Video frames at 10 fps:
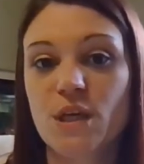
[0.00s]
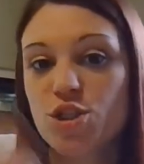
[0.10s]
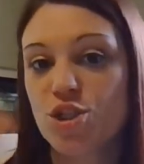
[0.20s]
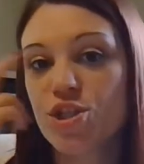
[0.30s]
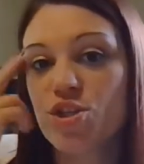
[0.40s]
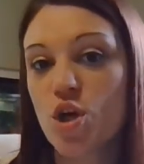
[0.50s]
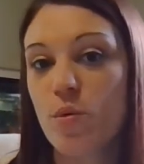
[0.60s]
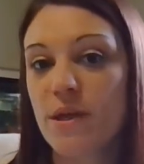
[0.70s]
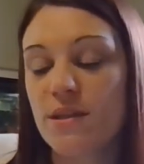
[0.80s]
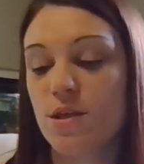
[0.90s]
Just
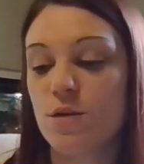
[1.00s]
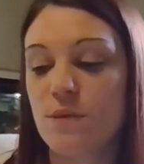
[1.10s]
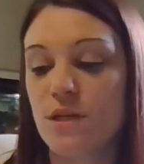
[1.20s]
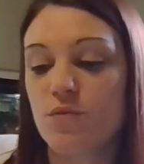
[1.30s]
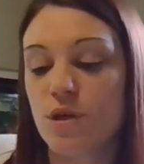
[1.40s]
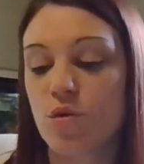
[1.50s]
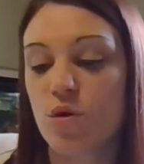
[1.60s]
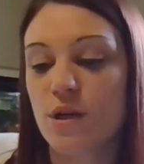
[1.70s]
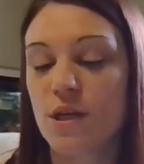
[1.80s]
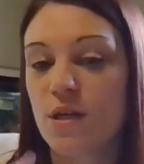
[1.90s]
knowing that you're being
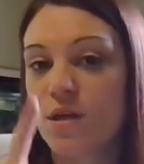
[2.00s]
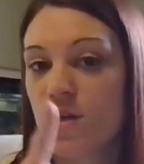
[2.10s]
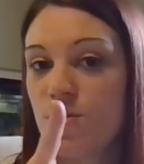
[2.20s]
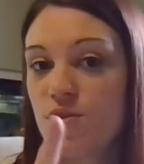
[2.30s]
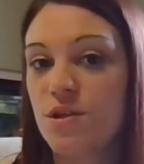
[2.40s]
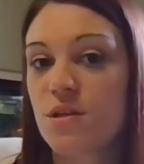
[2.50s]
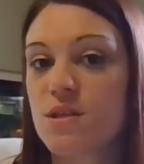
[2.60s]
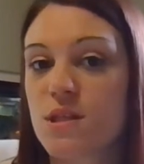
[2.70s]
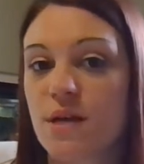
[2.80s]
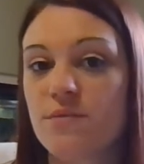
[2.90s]
recorded, you're going to
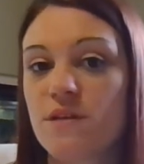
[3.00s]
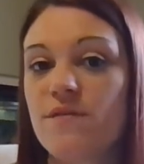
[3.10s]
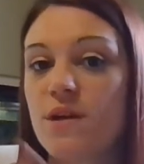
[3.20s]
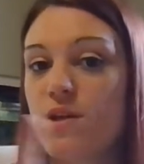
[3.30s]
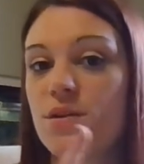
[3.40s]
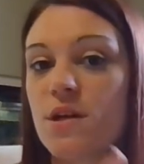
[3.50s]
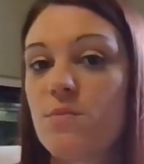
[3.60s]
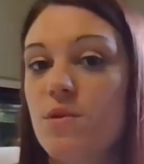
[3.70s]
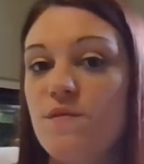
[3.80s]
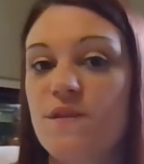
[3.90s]
sound different. You're going to
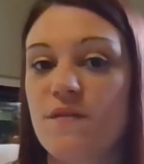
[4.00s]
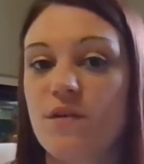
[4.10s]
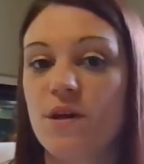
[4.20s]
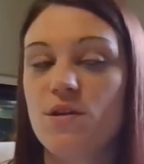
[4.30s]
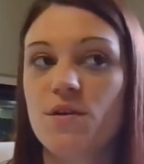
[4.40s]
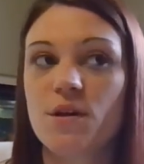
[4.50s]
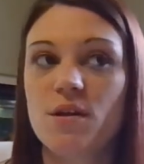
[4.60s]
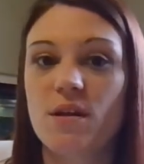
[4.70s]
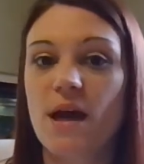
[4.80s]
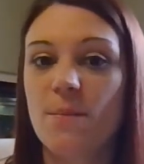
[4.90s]
move different. You're going
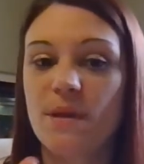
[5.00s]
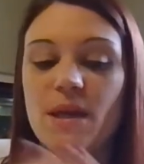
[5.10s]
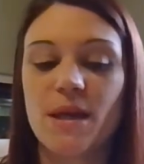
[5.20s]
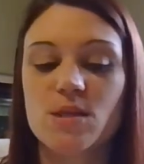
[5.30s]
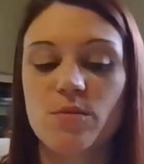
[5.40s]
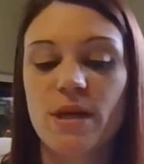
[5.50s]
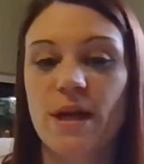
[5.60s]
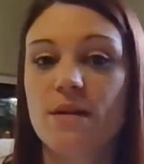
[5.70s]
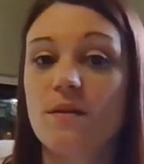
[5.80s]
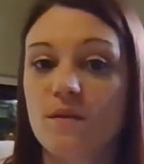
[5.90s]
to not be as
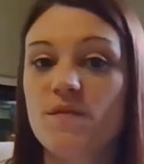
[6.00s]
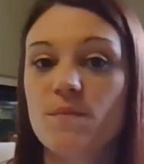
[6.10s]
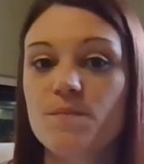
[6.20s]
reactive.